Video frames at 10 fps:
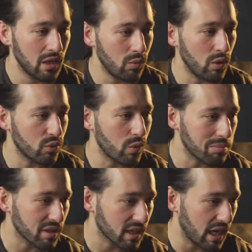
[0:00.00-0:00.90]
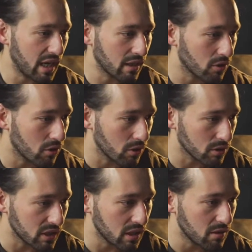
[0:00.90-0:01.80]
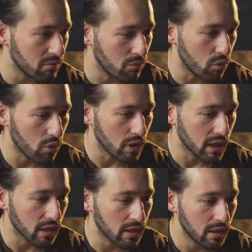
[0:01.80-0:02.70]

with replicating early morning